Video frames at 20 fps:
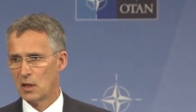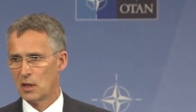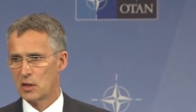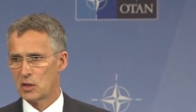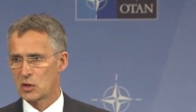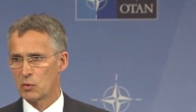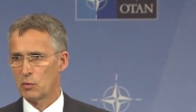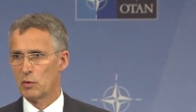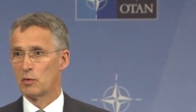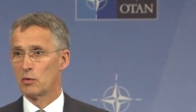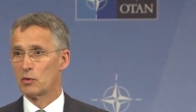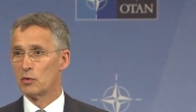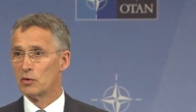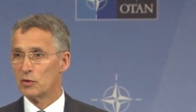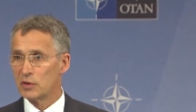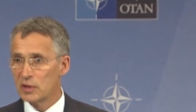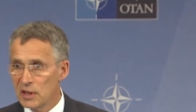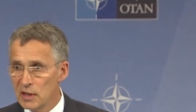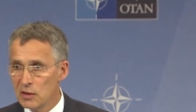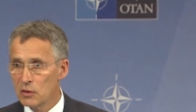So we will
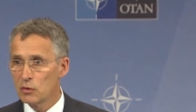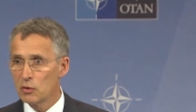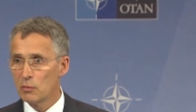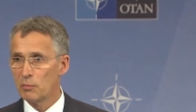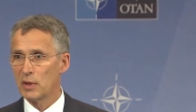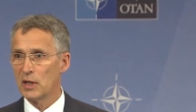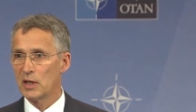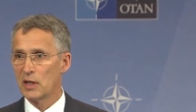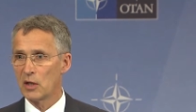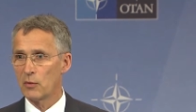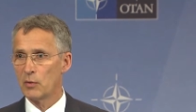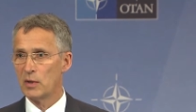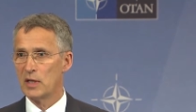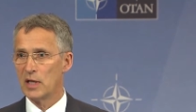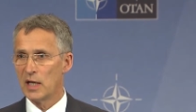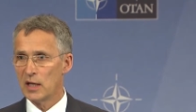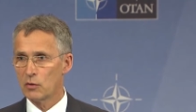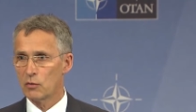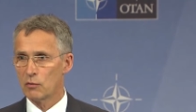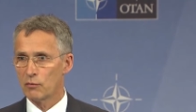continue to be there with
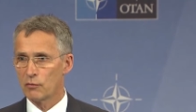NATO